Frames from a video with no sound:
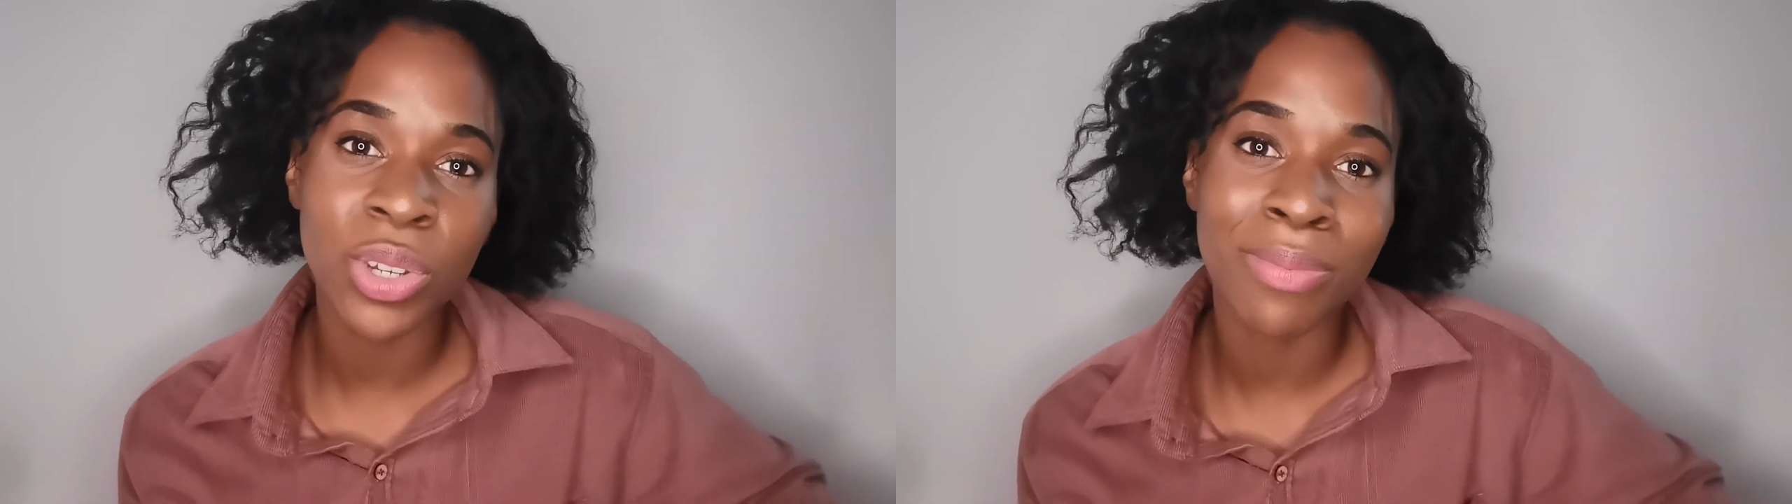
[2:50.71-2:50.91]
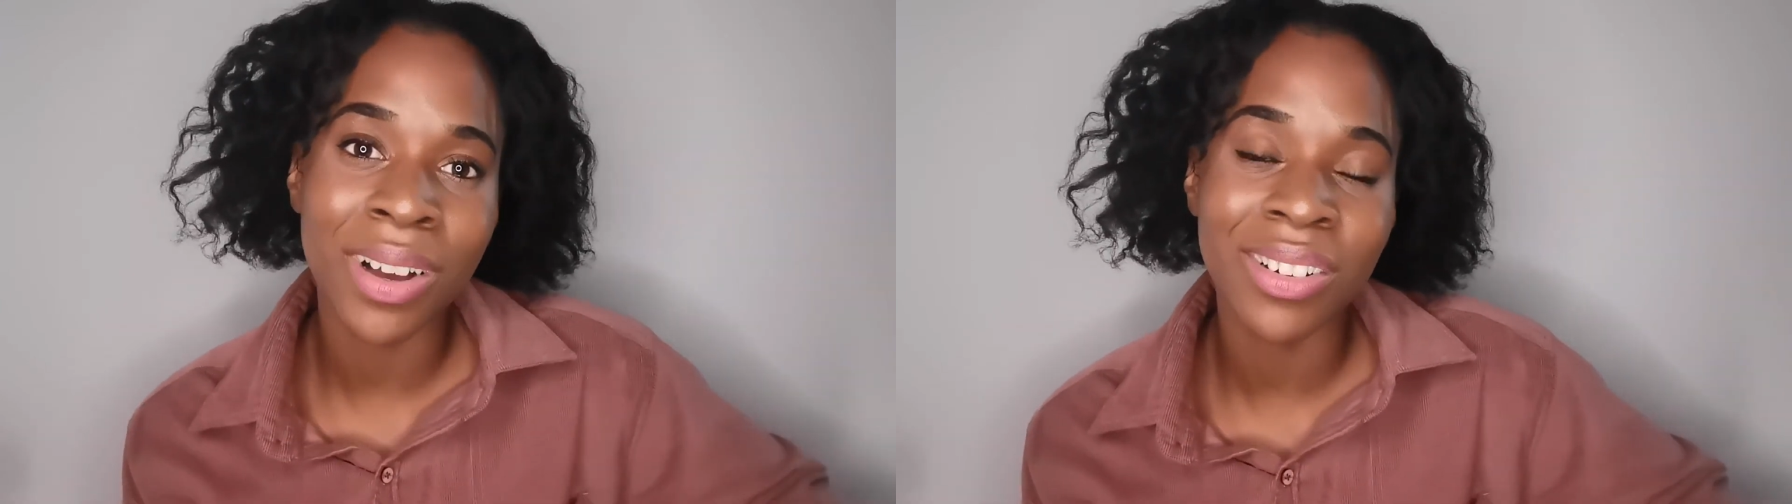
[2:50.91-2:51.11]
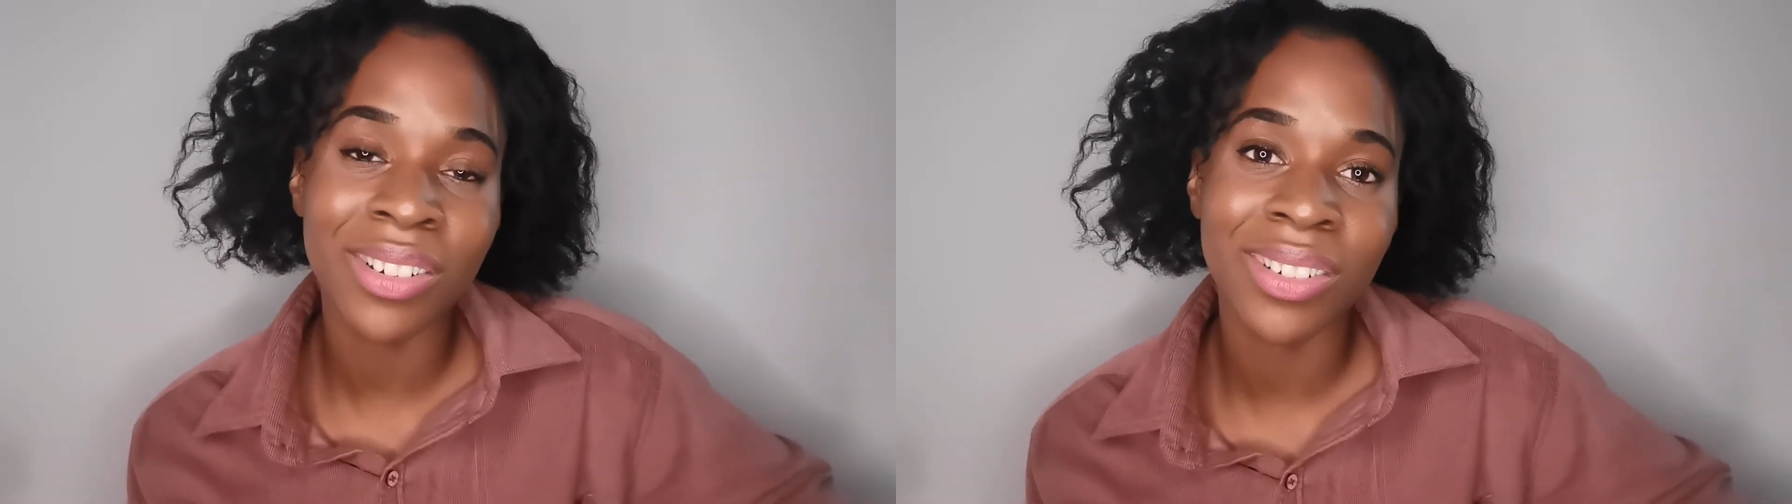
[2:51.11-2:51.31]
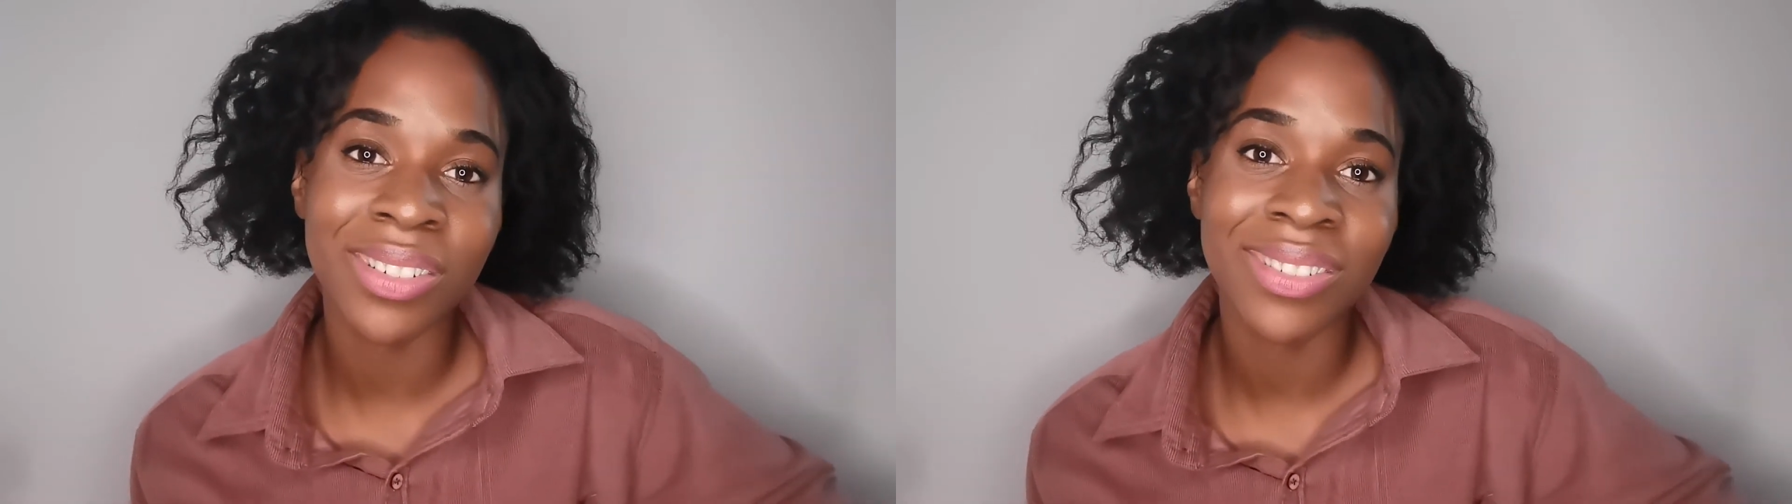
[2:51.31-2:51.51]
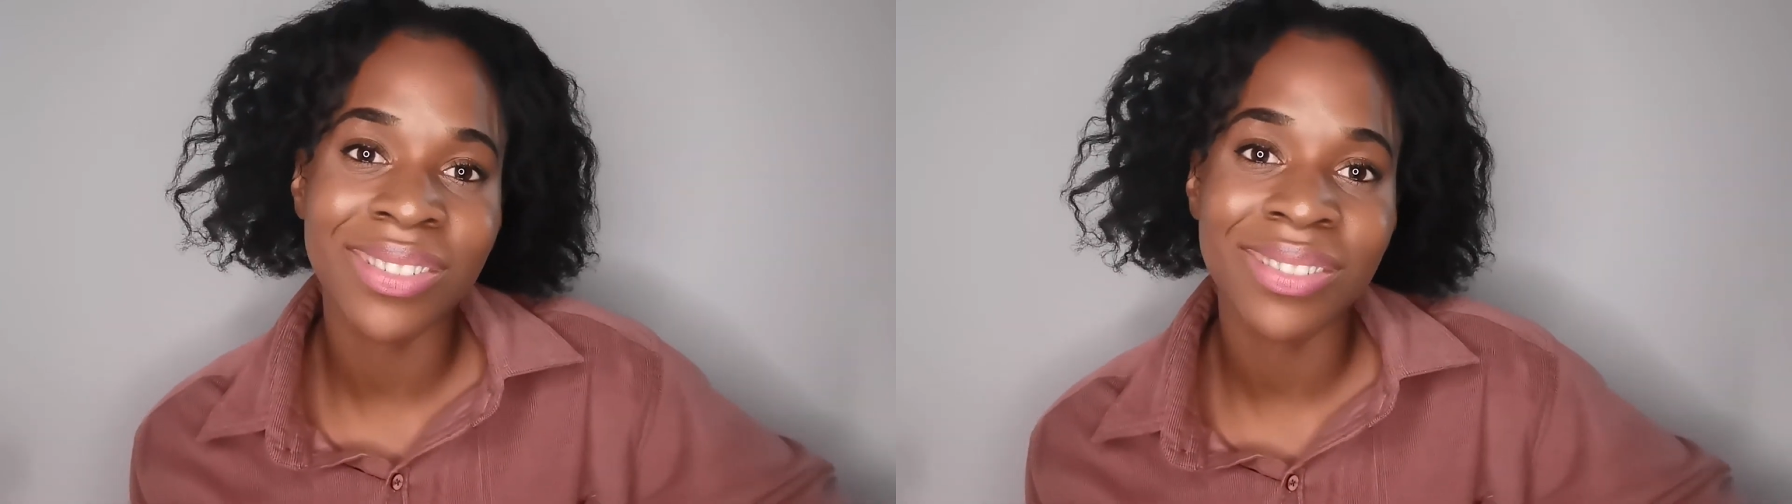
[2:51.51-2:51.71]
much.
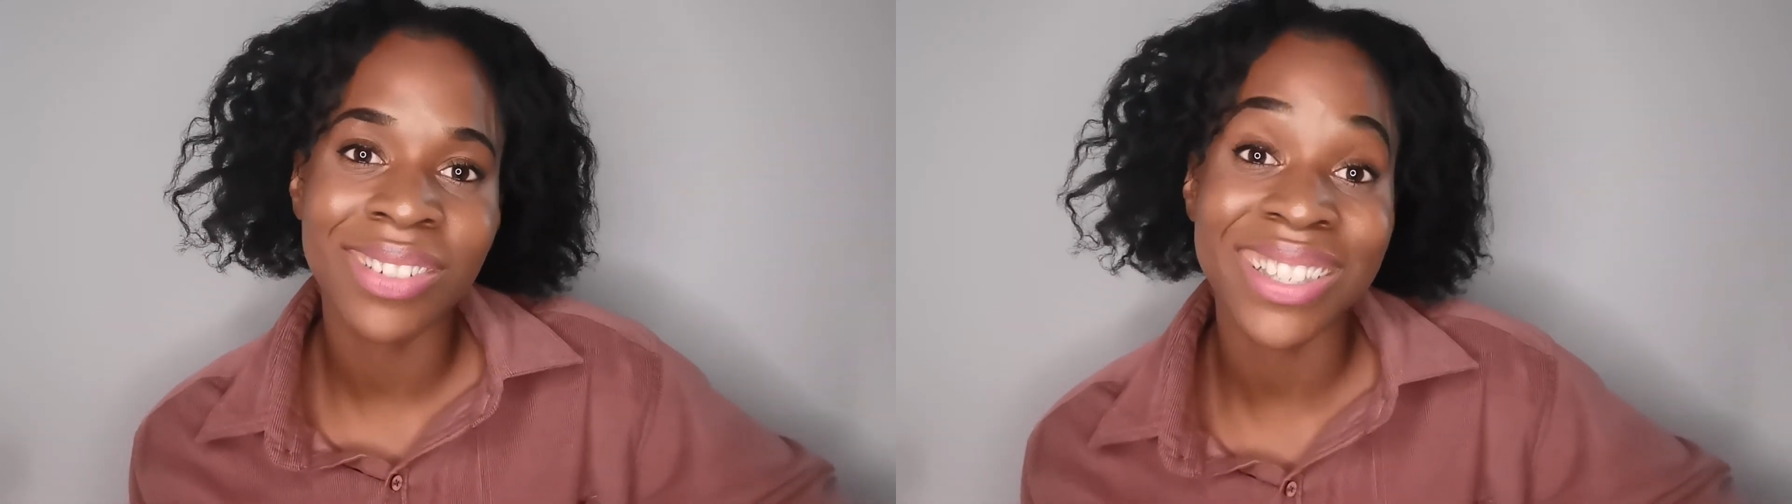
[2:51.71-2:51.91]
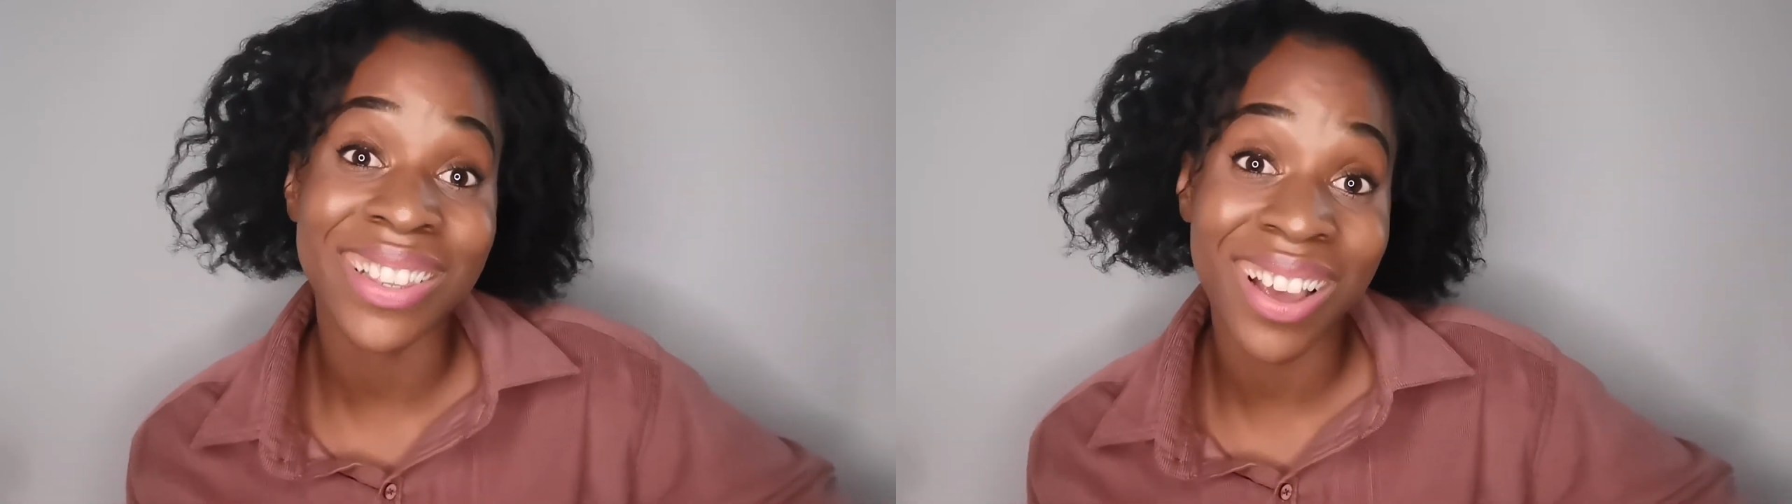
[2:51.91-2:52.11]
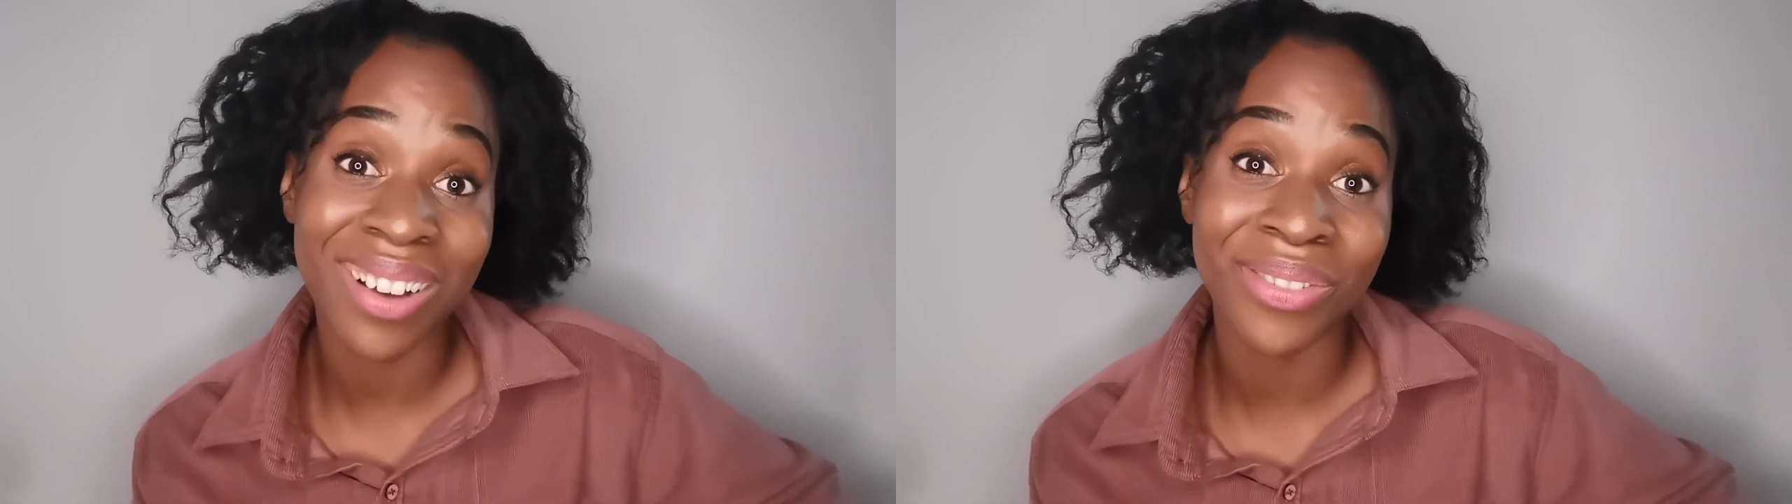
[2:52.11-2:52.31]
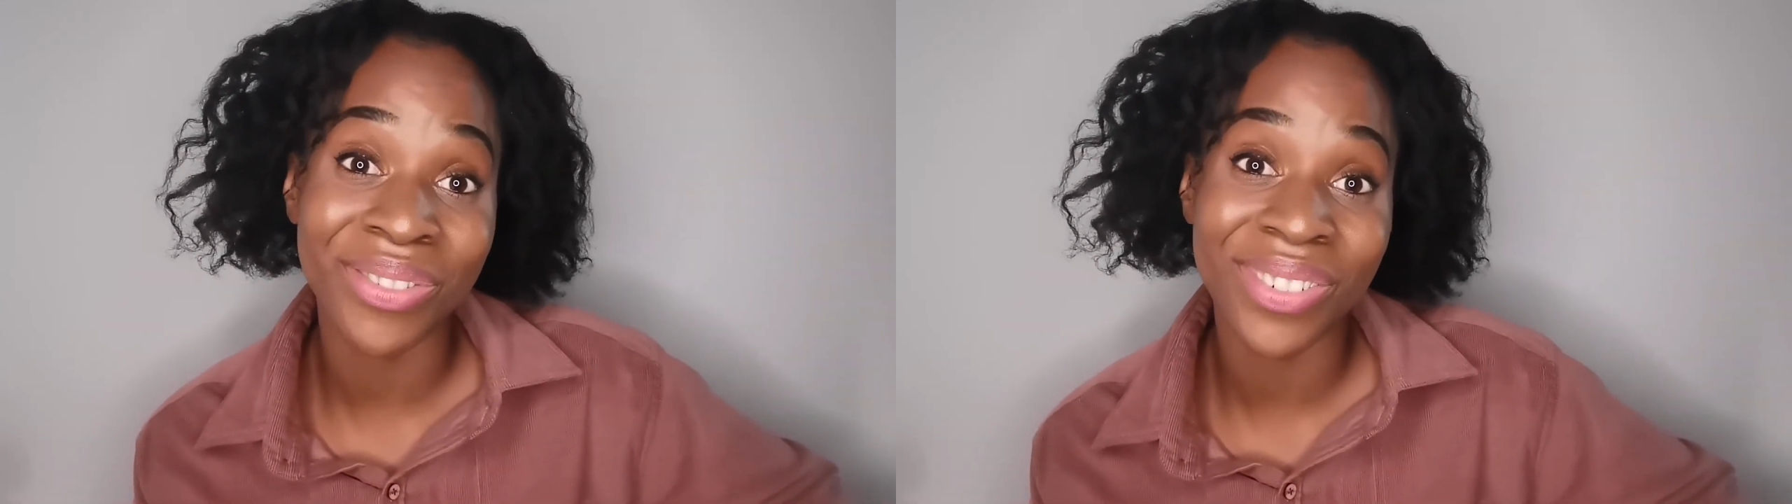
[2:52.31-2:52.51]
It's a dove.